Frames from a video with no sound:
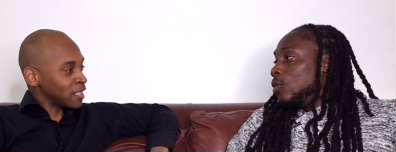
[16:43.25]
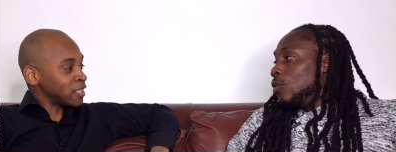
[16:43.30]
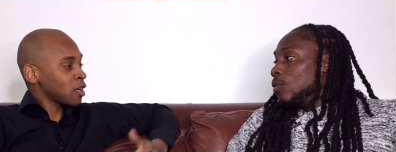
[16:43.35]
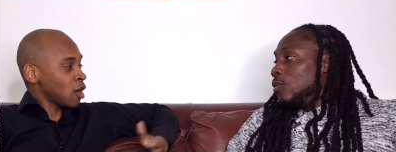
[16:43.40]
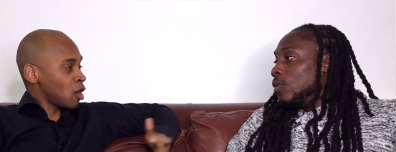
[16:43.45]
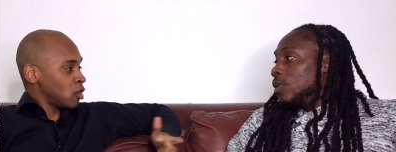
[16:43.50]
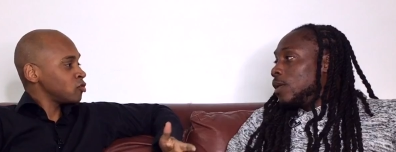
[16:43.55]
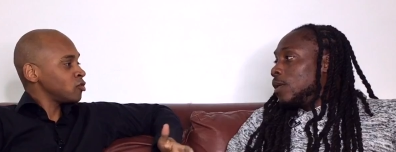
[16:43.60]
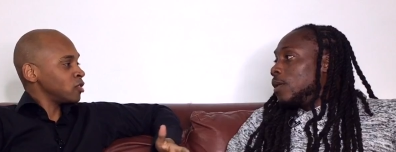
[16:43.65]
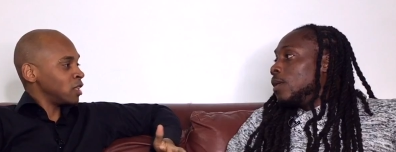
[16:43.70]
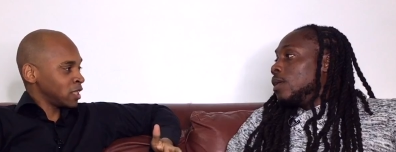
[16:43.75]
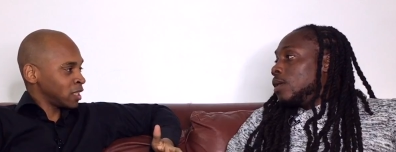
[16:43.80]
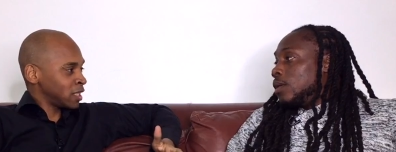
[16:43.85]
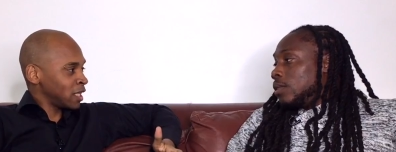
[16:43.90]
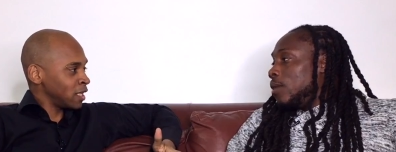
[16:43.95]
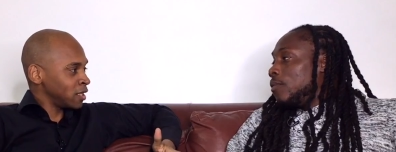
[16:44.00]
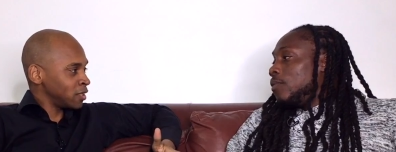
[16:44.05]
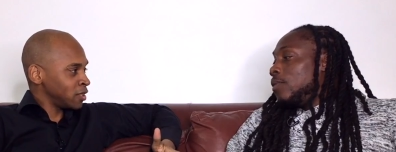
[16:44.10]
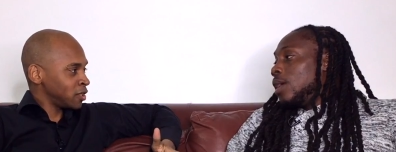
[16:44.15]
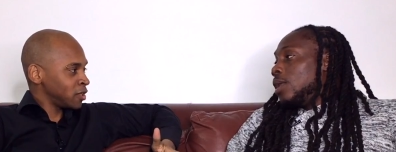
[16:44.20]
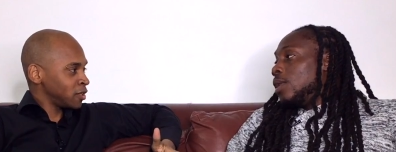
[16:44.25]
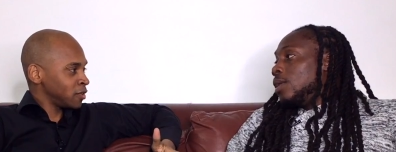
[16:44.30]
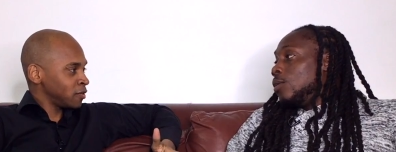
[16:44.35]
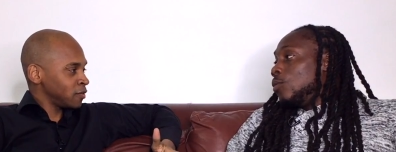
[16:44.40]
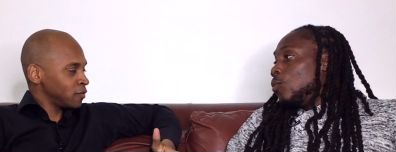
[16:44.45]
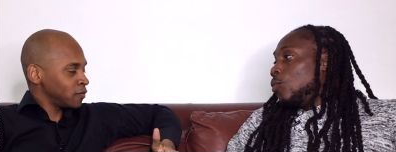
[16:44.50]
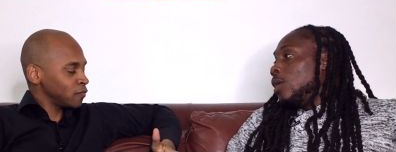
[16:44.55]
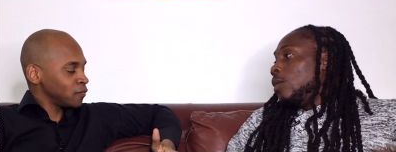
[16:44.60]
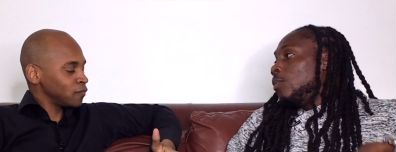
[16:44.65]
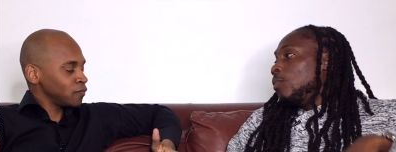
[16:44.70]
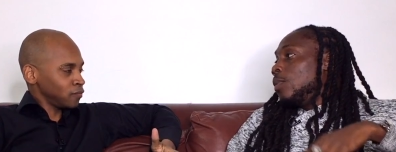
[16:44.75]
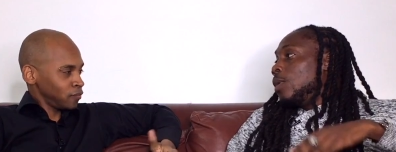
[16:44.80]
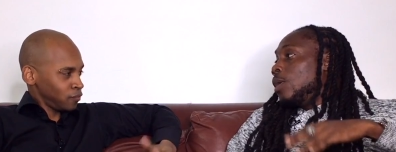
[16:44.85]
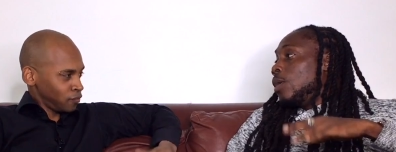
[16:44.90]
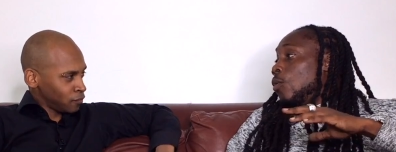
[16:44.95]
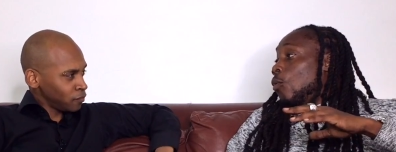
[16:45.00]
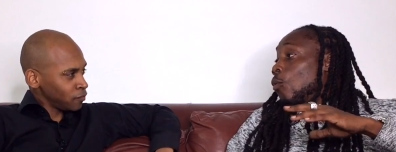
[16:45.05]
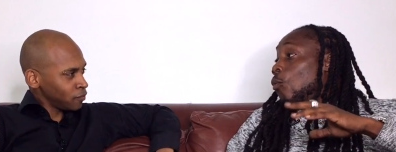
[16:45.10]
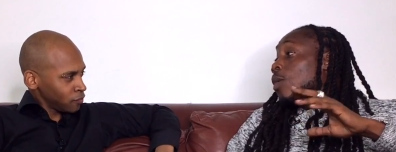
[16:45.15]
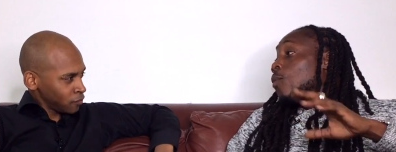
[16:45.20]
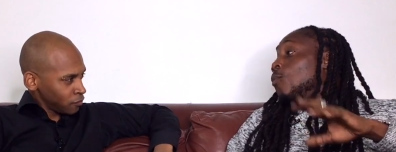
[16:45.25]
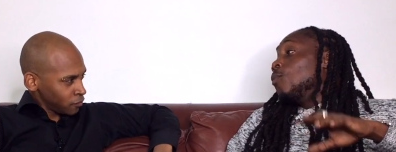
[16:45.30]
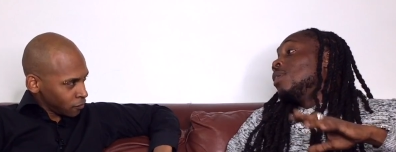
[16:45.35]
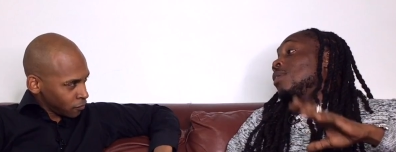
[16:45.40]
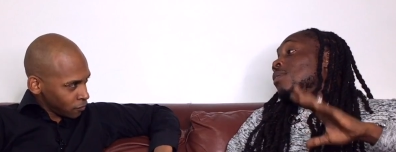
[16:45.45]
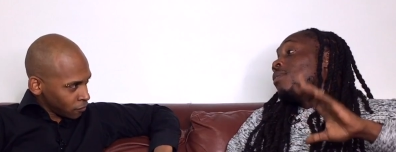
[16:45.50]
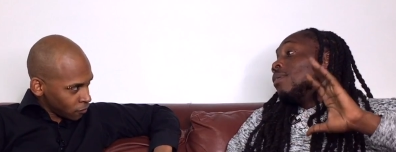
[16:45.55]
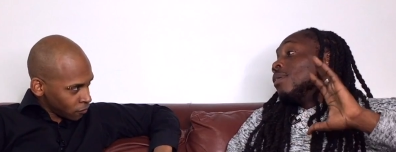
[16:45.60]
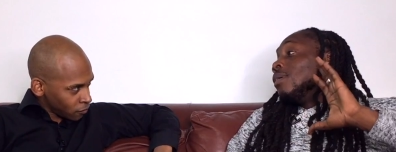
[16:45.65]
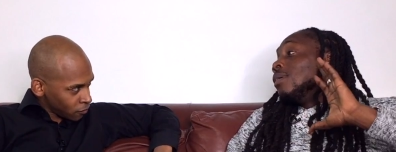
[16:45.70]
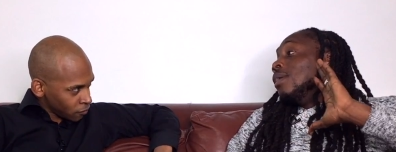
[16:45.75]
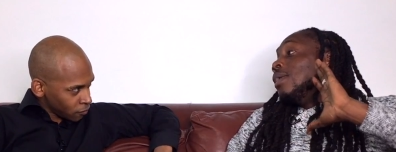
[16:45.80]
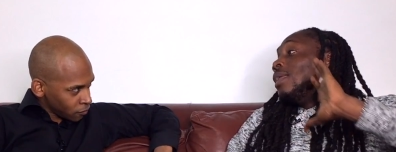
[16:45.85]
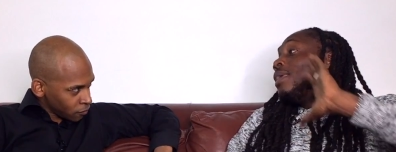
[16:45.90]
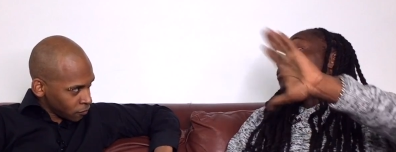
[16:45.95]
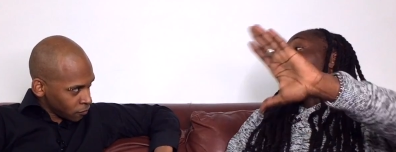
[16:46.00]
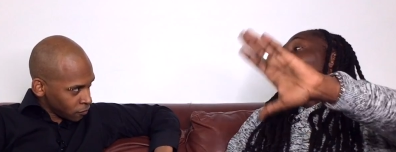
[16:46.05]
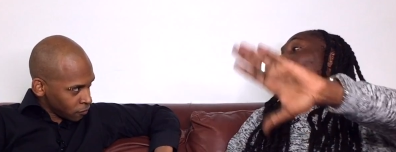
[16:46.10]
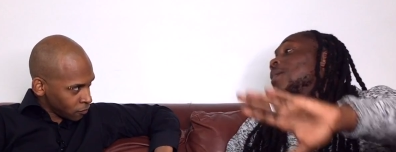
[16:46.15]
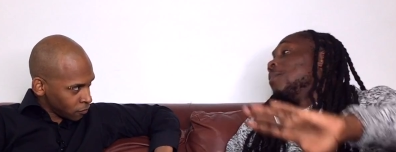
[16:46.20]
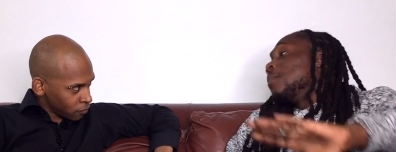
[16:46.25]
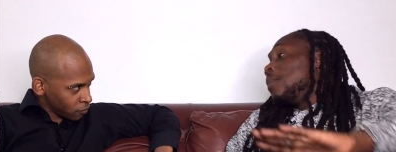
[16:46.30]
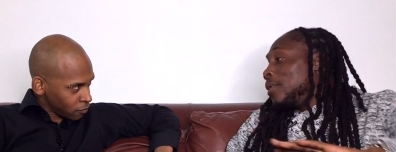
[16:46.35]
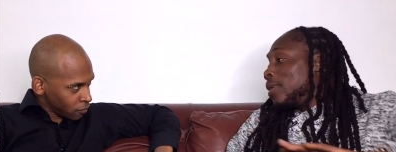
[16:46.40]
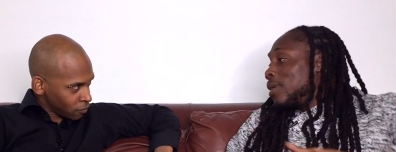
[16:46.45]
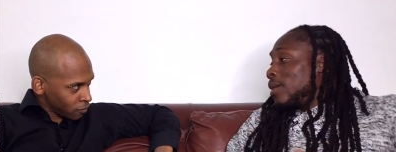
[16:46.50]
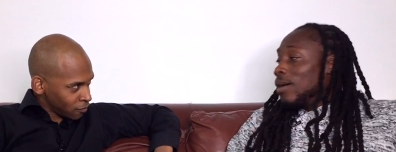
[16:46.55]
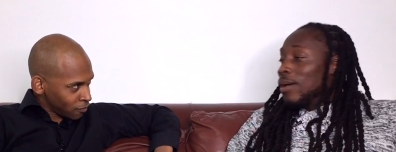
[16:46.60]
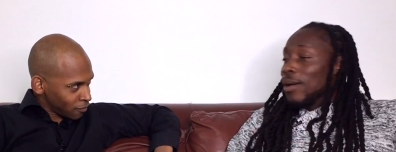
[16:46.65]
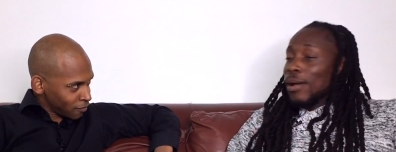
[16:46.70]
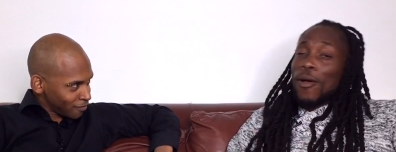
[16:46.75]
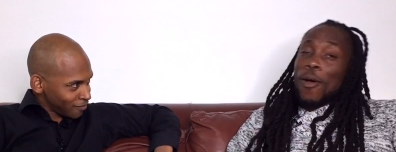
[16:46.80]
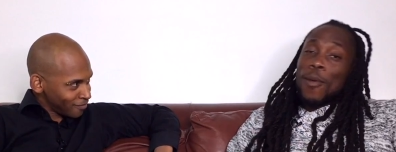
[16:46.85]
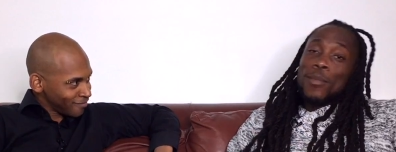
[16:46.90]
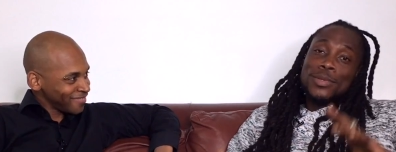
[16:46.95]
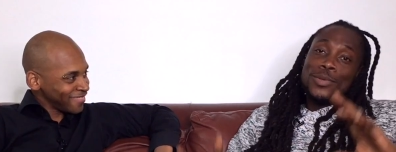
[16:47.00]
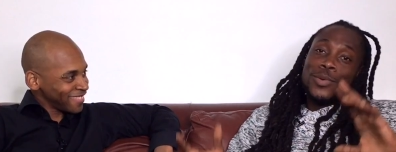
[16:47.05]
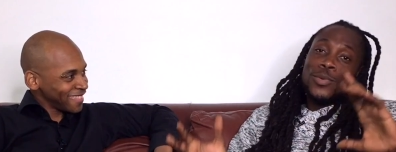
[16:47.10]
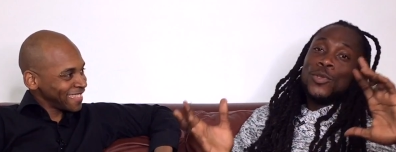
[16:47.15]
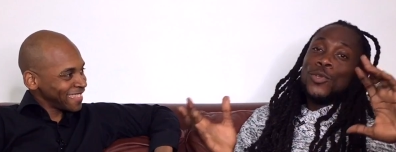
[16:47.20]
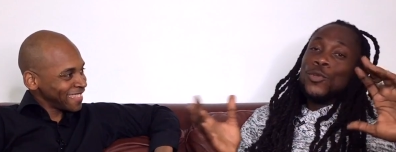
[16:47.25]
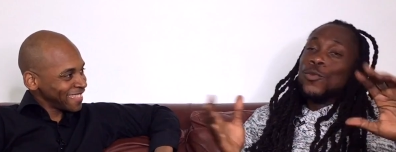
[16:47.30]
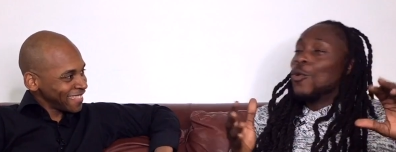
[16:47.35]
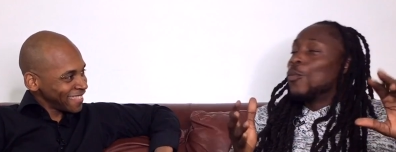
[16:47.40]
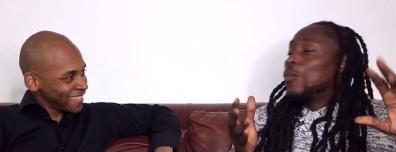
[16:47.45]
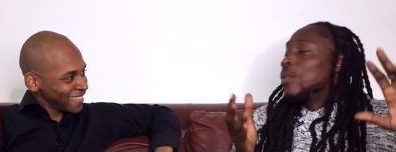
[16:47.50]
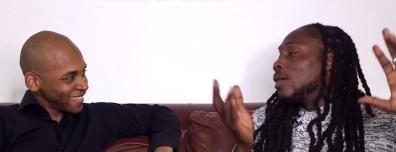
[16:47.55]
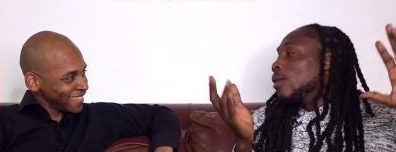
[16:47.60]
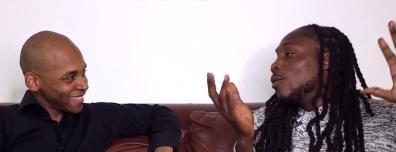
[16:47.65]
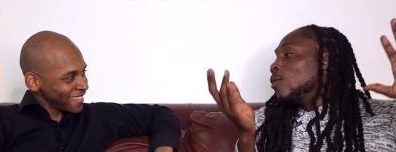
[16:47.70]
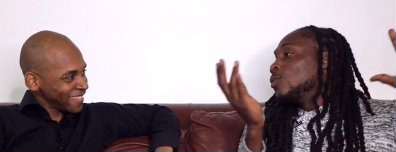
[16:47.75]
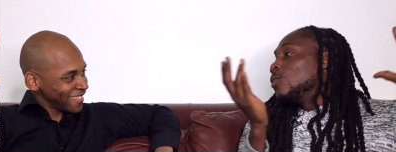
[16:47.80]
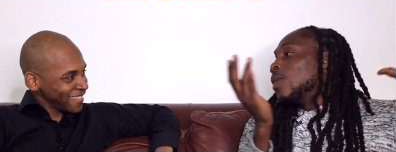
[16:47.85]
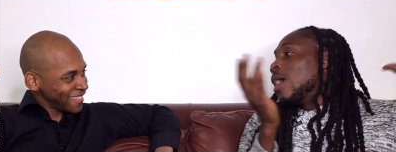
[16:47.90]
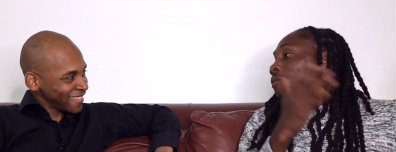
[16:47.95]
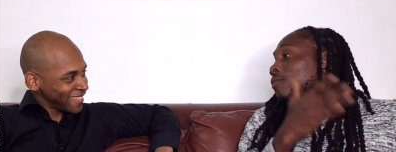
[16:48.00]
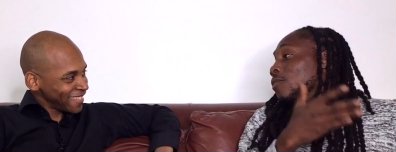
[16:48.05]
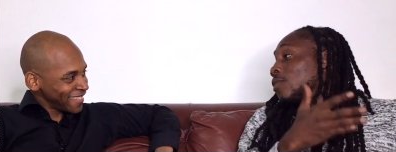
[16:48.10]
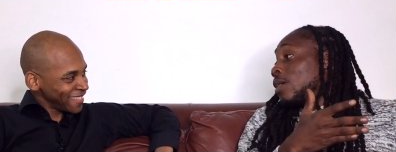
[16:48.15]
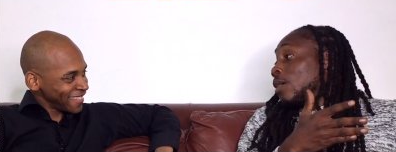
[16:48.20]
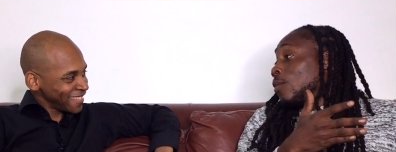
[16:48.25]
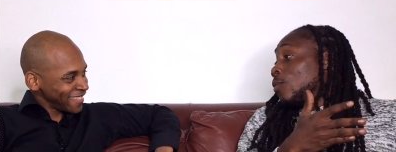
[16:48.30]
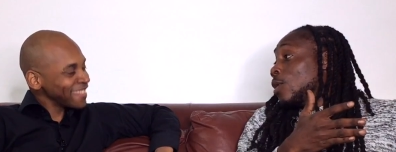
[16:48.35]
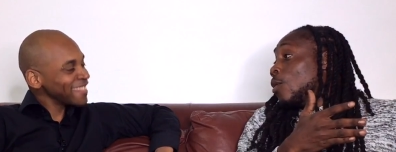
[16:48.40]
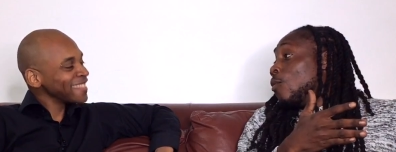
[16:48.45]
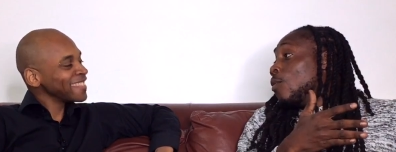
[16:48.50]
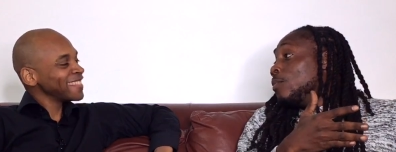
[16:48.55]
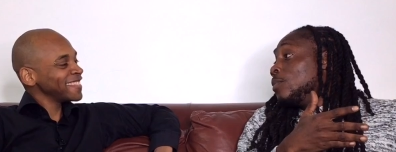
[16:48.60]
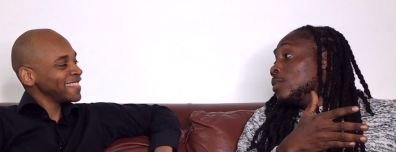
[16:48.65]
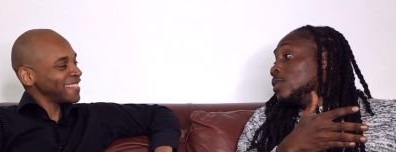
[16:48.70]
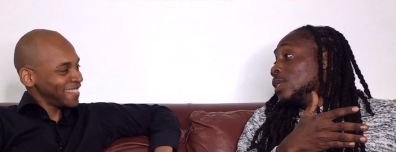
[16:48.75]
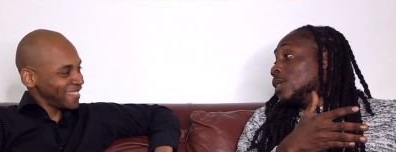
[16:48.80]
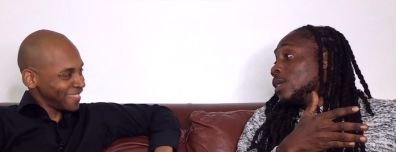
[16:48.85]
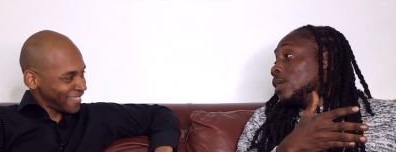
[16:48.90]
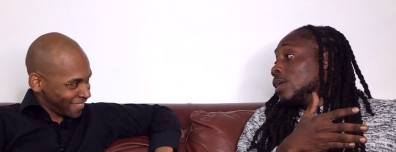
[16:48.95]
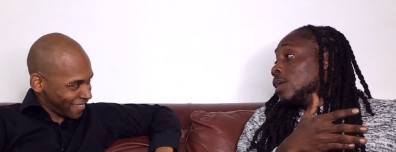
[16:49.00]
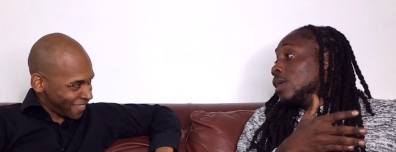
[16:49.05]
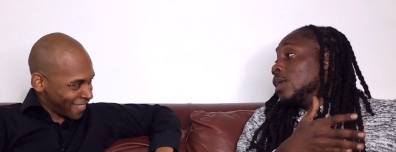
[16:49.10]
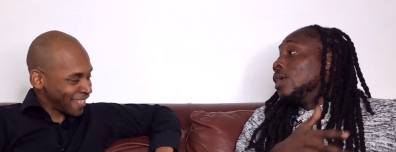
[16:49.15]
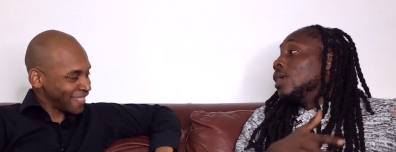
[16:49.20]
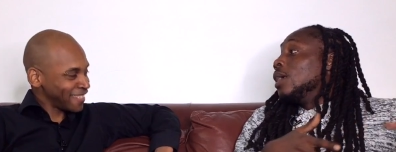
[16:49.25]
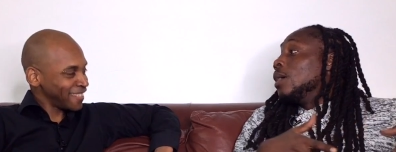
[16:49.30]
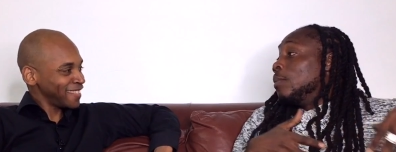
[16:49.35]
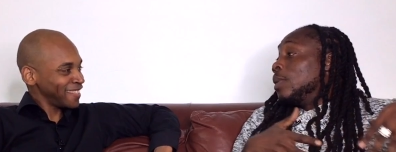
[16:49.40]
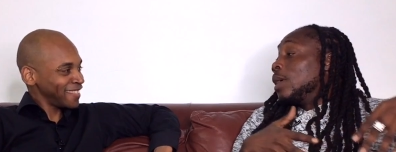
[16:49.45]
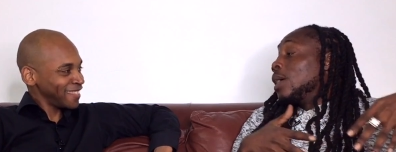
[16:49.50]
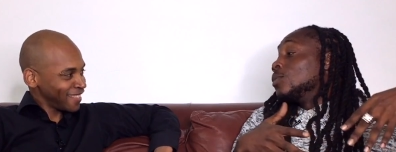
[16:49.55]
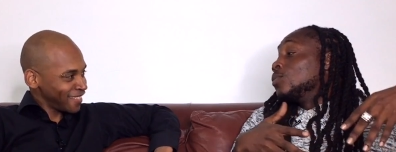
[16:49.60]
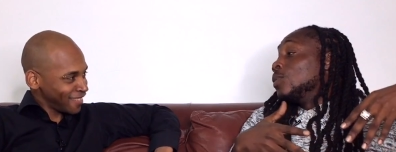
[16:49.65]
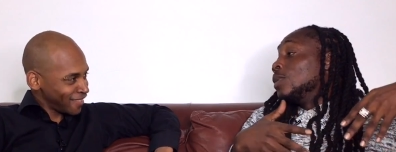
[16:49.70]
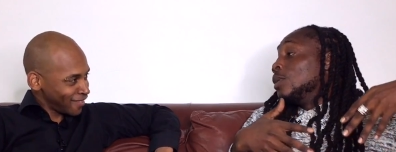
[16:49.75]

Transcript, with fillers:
Speaker 1: it's know? a cultural exchange. Definitely, we we would leave out America, come to Europe and go to Africa with our music. Yes. Because